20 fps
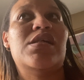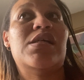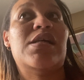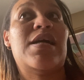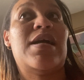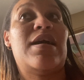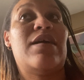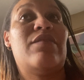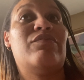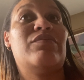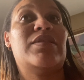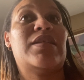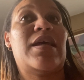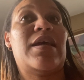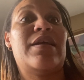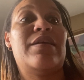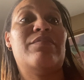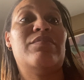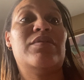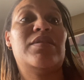I was
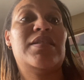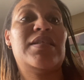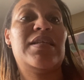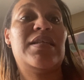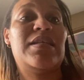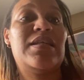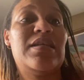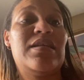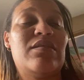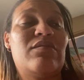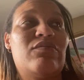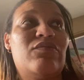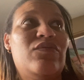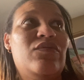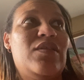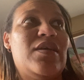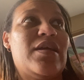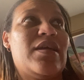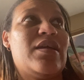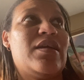able to get through
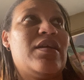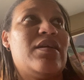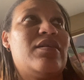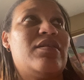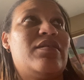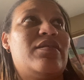that.